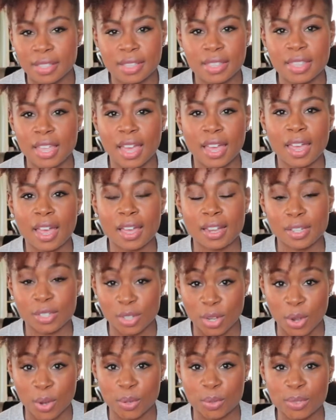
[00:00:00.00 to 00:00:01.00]
that kind of
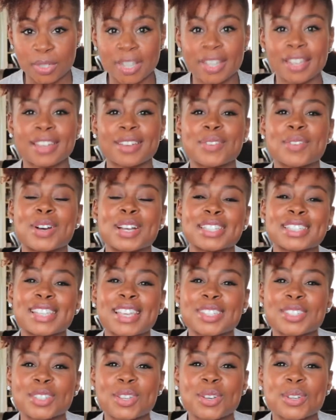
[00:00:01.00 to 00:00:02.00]
tone. Once
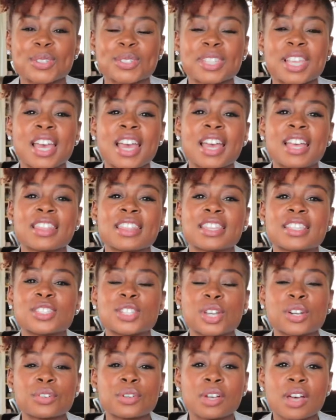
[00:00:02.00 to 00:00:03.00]
I chose the
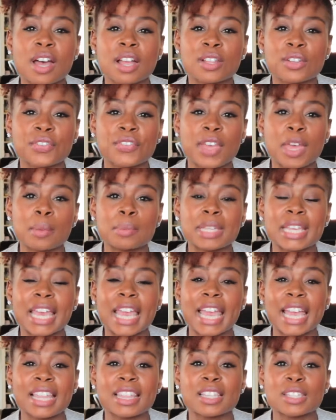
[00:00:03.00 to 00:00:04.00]
general color family
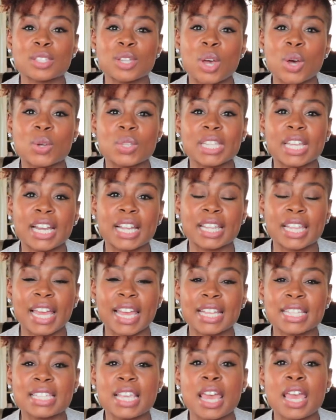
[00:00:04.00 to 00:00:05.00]
and the tone that I
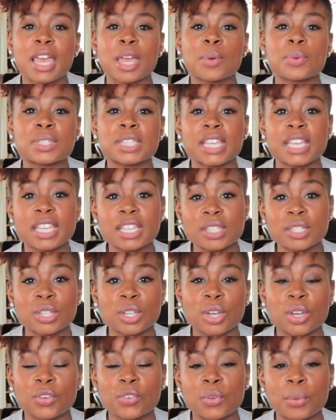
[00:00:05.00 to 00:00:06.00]
liked, it was
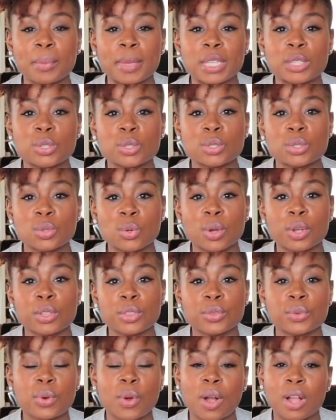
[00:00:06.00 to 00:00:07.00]
easier for me to sort
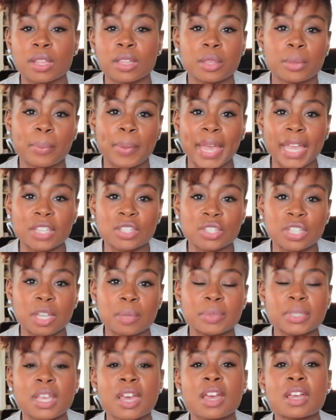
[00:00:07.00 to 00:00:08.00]
through all of the paint
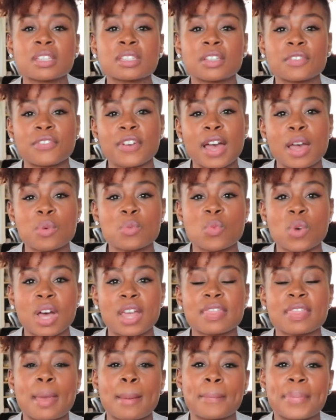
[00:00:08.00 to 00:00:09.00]
chips to find
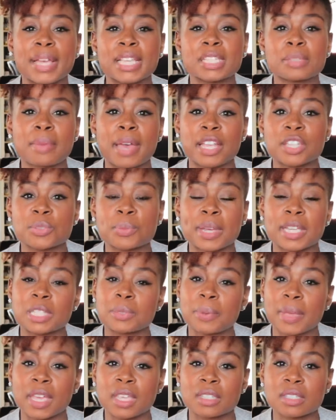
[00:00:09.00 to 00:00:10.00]
one that best matched my
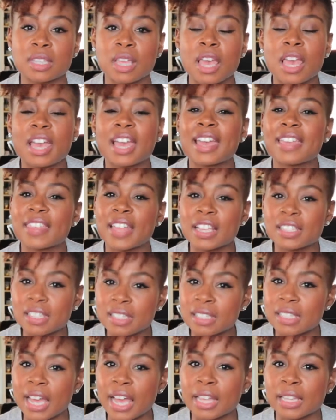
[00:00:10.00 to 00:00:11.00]
space. And that's
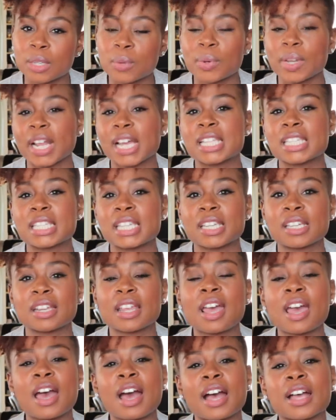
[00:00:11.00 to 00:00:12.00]
exactly what I did.
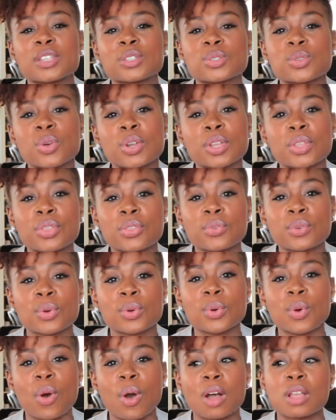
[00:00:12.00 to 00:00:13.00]
I sorted
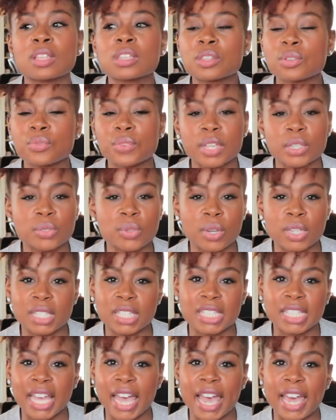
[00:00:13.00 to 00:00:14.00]
through all of the
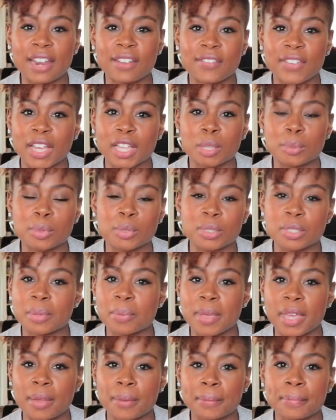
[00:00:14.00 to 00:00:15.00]
resources I had available to
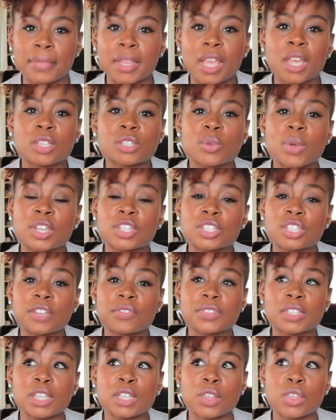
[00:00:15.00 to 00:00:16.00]
me. So I
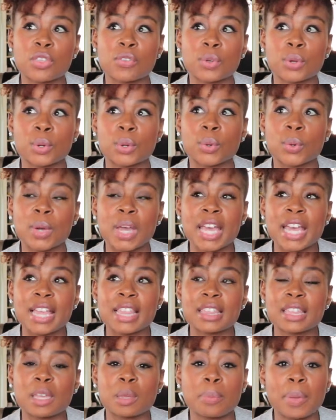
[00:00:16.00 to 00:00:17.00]
shifted through
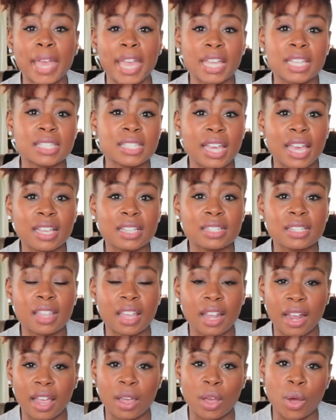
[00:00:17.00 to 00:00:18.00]
the paint decks
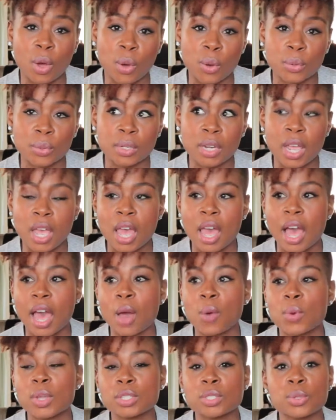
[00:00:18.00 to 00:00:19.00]
that I own. I
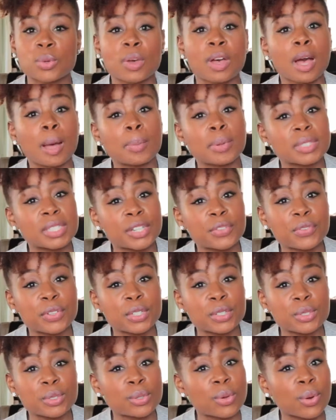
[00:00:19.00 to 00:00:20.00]
went to a couple
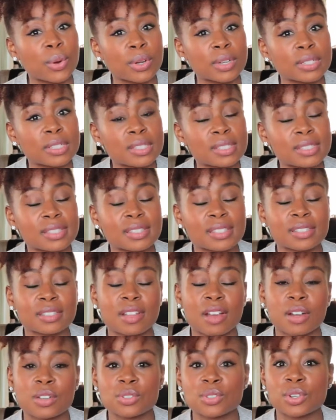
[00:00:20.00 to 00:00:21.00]
different stores, the
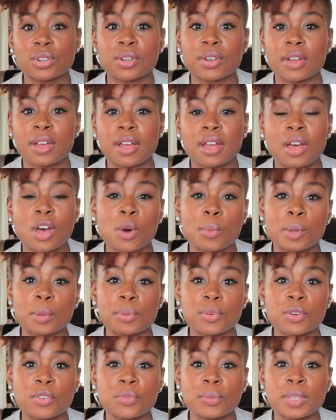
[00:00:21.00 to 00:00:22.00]
larger home
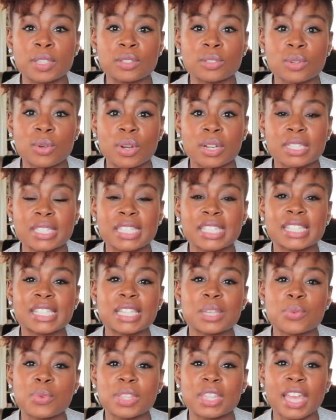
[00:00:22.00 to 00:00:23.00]
improvement stores, to
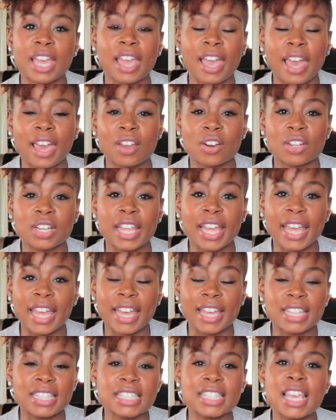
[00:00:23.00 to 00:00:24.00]
see what they had on
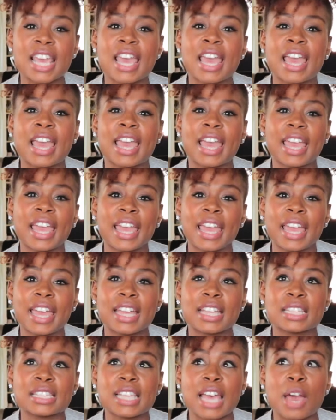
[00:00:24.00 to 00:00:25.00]
hand,
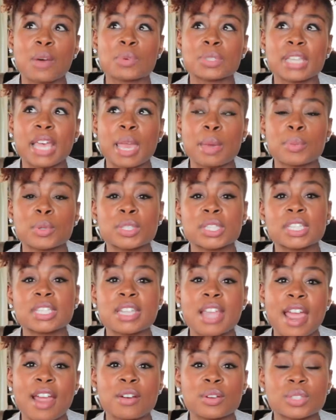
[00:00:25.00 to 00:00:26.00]
and I was able to
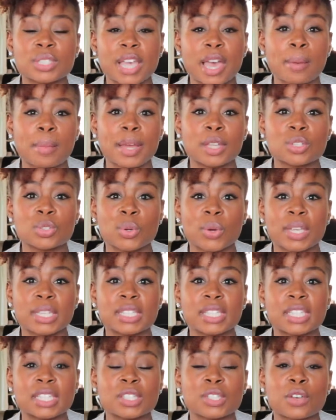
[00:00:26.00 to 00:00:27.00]
narrow down my
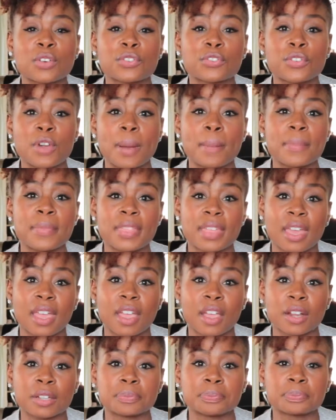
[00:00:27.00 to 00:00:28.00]
choices from
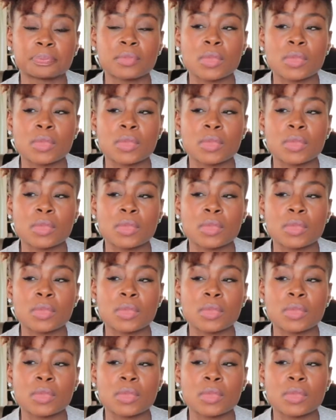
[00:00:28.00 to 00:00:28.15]
there.